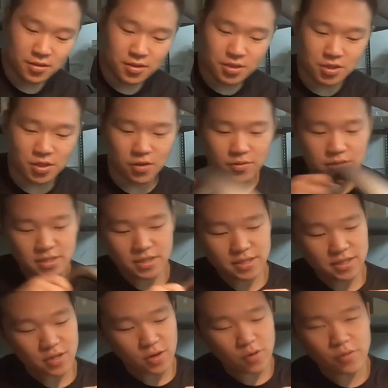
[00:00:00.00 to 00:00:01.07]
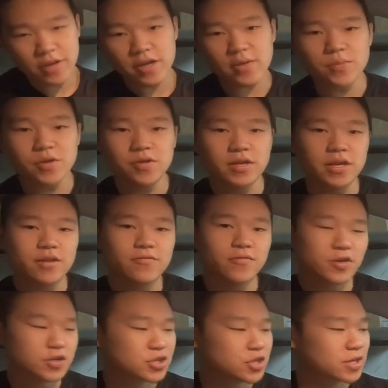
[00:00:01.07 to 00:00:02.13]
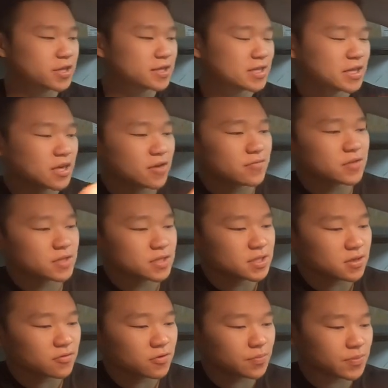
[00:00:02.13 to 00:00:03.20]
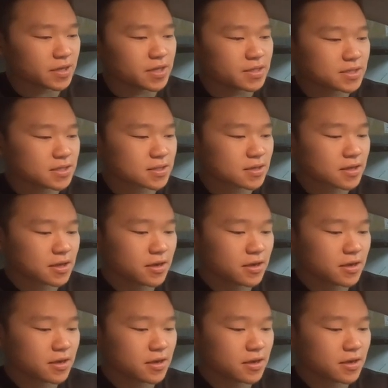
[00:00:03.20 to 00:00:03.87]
So this is the OEM unit. First you're going to take off the silver piece.